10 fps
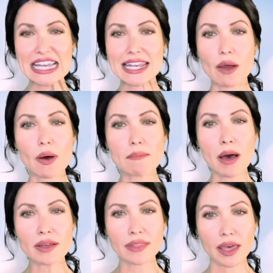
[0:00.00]
Now,
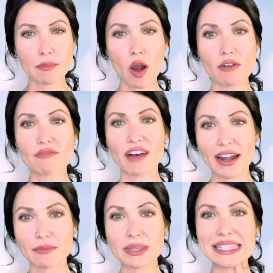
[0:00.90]
among them are
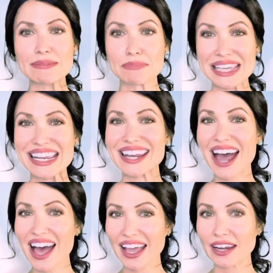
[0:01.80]
vitamins B
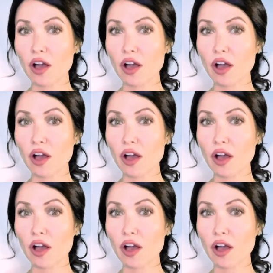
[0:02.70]
nine,